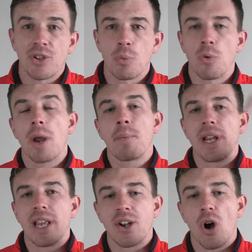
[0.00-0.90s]
the Super
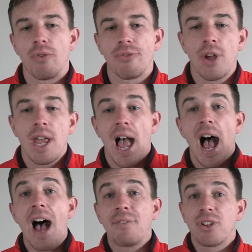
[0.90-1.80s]
Rugby kickoff.
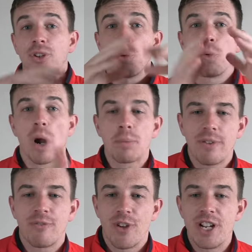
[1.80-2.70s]
After Super
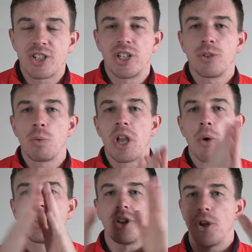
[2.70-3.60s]
Rugby finishes, we
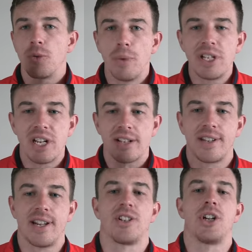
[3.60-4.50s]
go into those mid-year
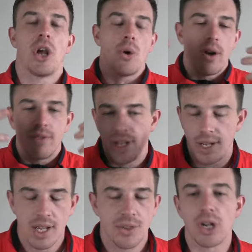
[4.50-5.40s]
tests, you know, over
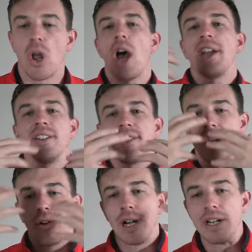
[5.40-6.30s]
the Lions
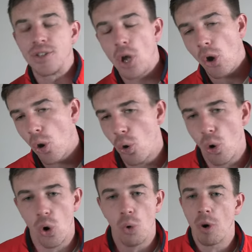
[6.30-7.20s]
series
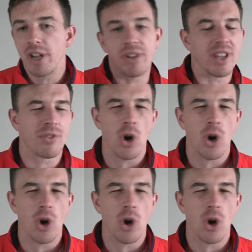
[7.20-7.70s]
or whatever they've